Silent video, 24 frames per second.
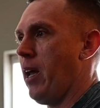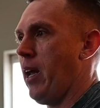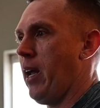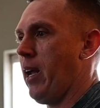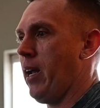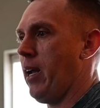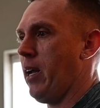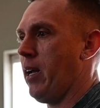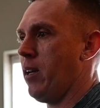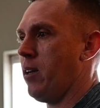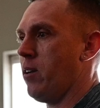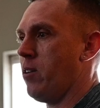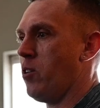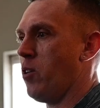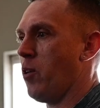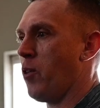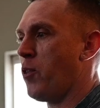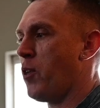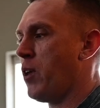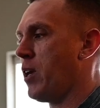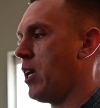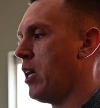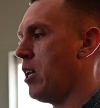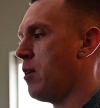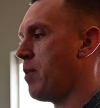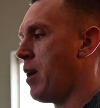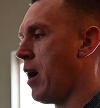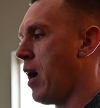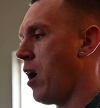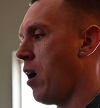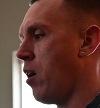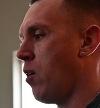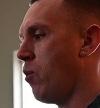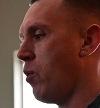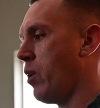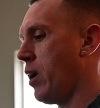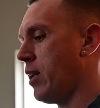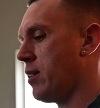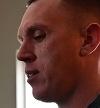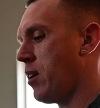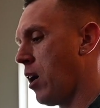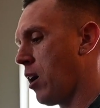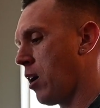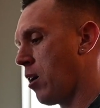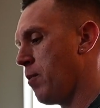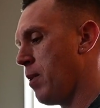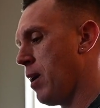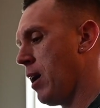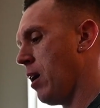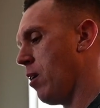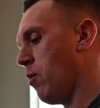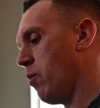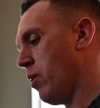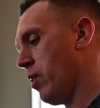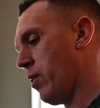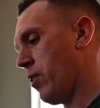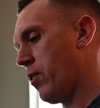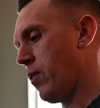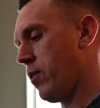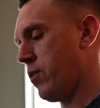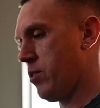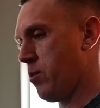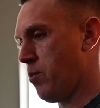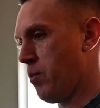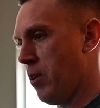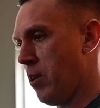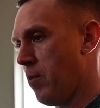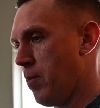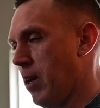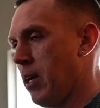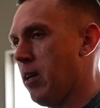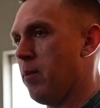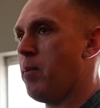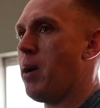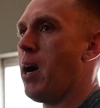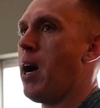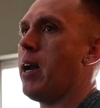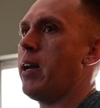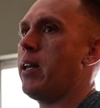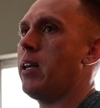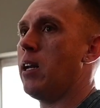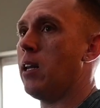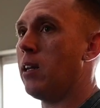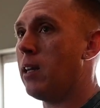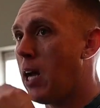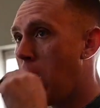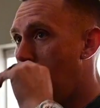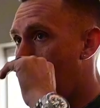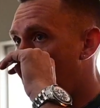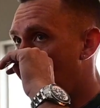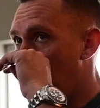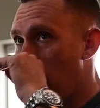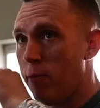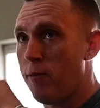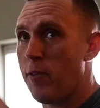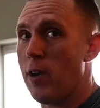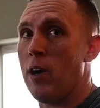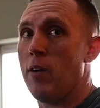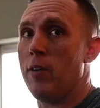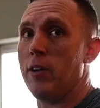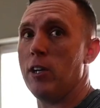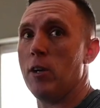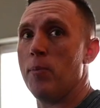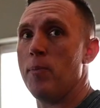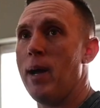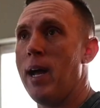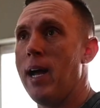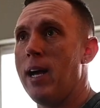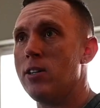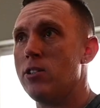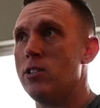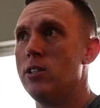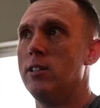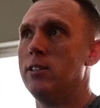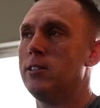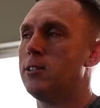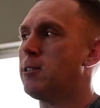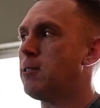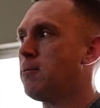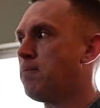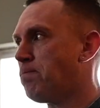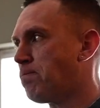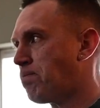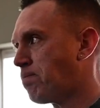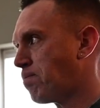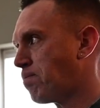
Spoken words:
And, you know, thinking about what I talk about with spirit, mind, and body and alignment and following your passions,